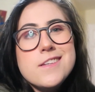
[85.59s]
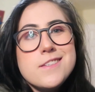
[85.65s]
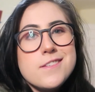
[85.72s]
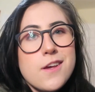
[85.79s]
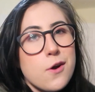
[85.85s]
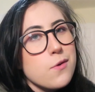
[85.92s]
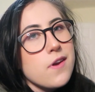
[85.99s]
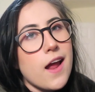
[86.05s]

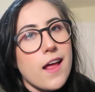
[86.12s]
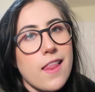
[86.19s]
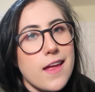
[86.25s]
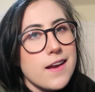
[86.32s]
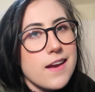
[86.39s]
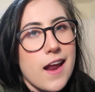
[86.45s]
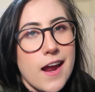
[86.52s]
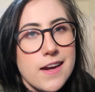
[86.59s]
So
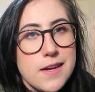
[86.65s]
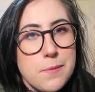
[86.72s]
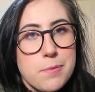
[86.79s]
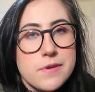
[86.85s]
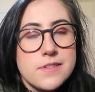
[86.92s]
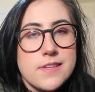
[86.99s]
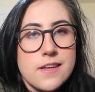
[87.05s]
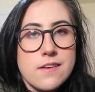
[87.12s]
like
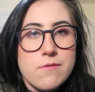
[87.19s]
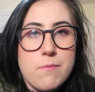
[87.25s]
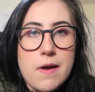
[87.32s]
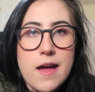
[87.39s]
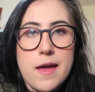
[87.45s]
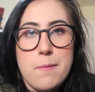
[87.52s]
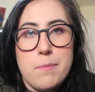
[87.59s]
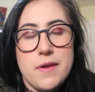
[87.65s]
90% of
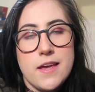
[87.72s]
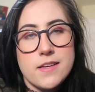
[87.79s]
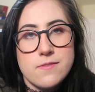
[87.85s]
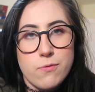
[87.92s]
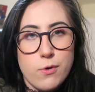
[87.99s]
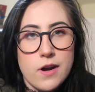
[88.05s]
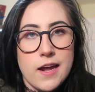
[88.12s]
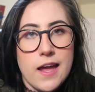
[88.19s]
my
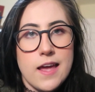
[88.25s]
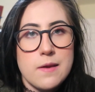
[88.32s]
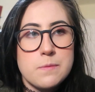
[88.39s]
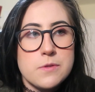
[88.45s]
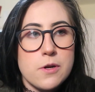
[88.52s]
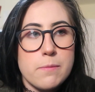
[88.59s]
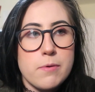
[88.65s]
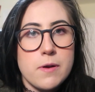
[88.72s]
PS4
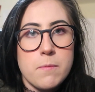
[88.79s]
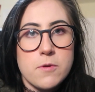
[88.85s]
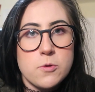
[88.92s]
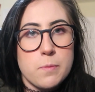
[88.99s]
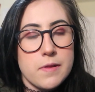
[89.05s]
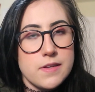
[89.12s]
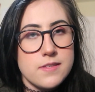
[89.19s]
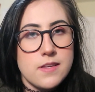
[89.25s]
games are pretty
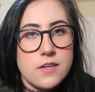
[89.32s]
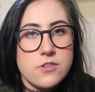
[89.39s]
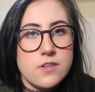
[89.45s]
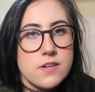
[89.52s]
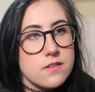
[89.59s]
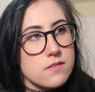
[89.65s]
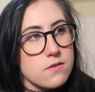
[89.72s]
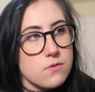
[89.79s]
much
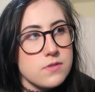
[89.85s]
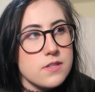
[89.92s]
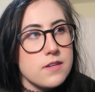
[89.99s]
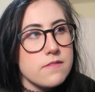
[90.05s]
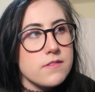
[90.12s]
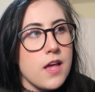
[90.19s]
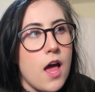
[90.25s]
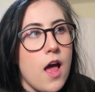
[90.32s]
PlayStation
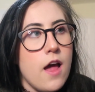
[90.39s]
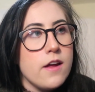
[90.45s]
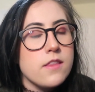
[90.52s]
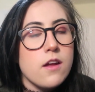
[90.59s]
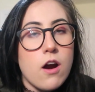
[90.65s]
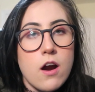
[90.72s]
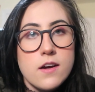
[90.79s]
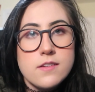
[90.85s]
exclusives.
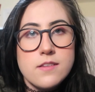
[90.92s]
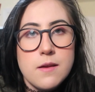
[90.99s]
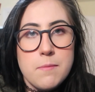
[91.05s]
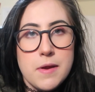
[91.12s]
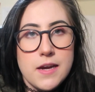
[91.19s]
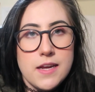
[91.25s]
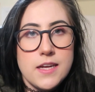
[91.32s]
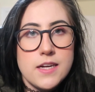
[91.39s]
There are
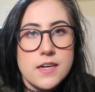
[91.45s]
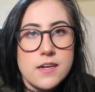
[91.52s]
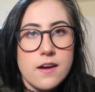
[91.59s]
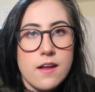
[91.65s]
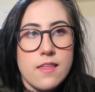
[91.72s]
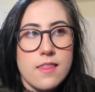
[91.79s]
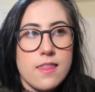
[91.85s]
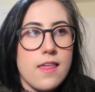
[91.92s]
some in
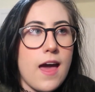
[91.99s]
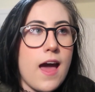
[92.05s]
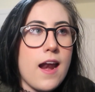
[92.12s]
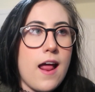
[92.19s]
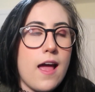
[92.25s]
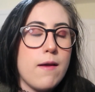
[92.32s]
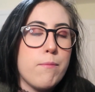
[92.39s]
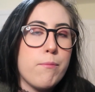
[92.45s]
here
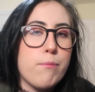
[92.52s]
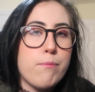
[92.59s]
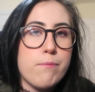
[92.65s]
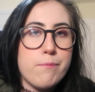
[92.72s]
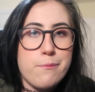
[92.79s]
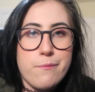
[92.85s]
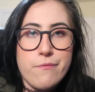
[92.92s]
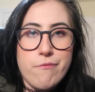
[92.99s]
that I
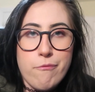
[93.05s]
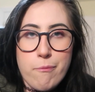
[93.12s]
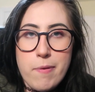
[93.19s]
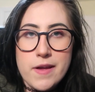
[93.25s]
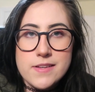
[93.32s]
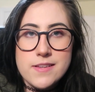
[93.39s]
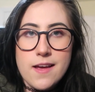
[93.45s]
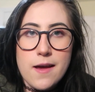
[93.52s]

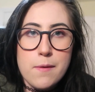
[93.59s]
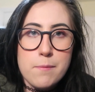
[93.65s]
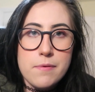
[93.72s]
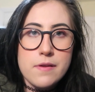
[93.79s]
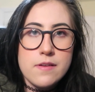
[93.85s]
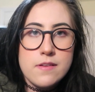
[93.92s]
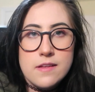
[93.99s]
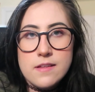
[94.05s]
picked up
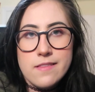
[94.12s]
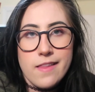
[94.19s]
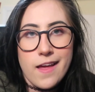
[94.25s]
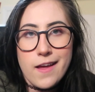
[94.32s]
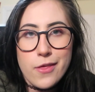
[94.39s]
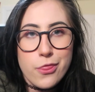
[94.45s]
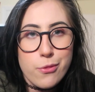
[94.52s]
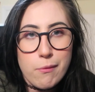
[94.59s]

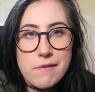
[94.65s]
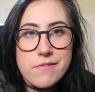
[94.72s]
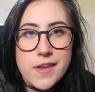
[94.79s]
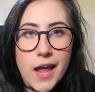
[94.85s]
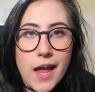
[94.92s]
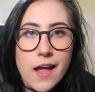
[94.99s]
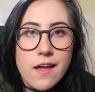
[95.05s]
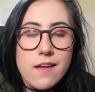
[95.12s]
like
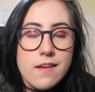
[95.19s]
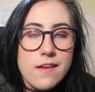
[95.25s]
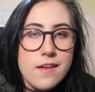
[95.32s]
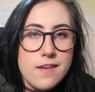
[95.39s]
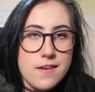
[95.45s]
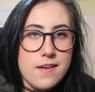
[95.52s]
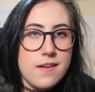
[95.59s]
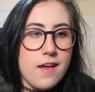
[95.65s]
thrifting
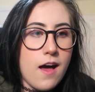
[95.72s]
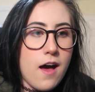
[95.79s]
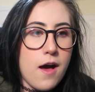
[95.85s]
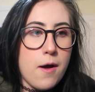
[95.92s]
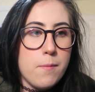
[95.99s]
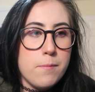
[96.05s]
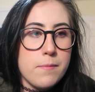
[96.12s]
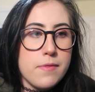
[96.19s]

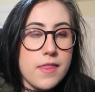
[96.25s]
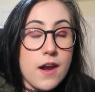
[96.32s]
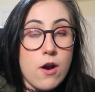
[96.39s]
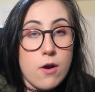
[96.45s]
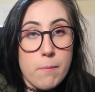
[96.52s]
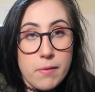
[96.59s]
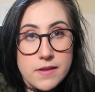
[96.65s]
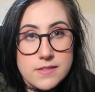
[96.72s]
that
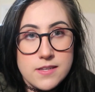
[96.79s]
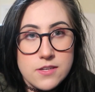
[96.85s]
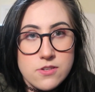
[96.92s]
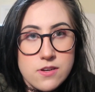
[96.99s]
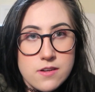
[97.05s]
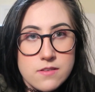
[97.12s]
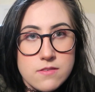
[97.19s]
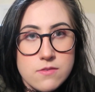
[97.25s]
aren't
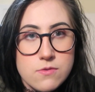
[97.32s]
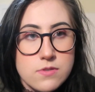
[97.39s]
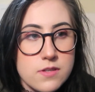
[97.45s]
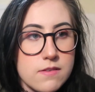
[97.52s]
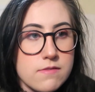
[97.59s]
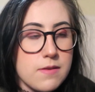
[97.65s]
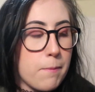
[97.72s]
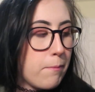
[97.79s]
PlayStation
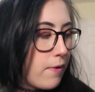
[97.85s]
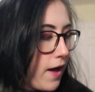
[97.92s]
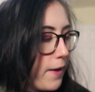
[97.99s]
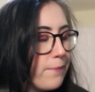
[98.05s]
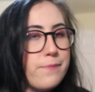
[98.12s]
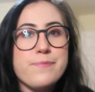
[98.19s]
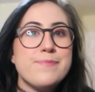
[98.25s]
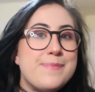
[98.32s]
exclusives.
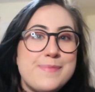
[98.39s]
But